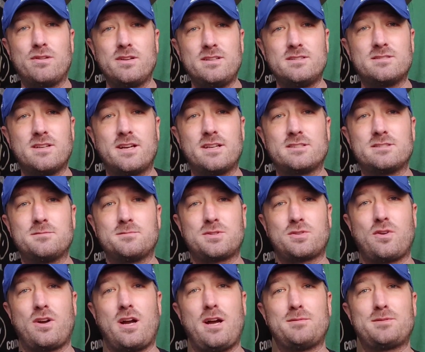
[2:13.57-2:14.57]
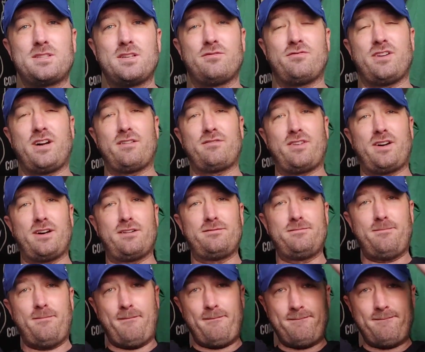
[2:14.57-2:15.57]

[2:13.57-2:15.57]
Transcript: Please like and subscribe. So five five.